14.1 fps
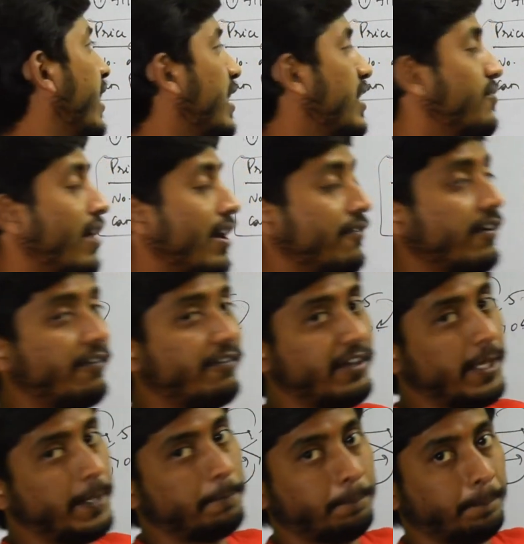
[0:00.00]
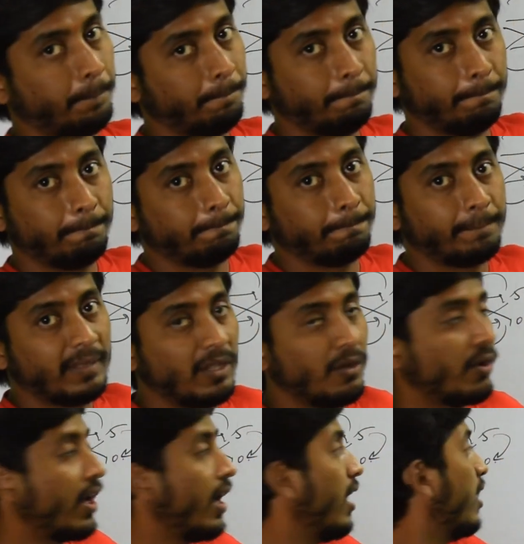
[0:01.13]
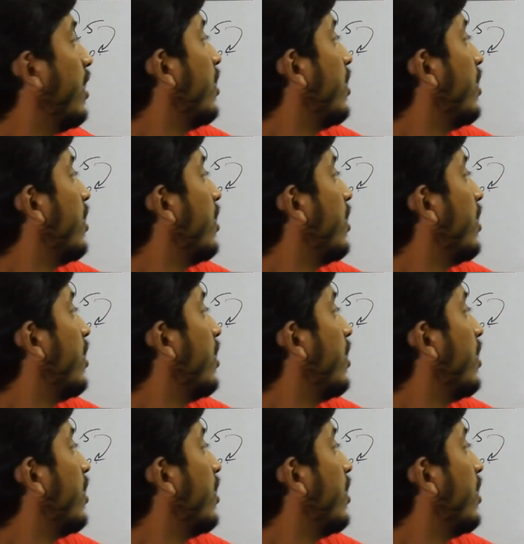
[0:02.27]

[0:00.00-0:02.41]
it is one hundred fifty. Okay,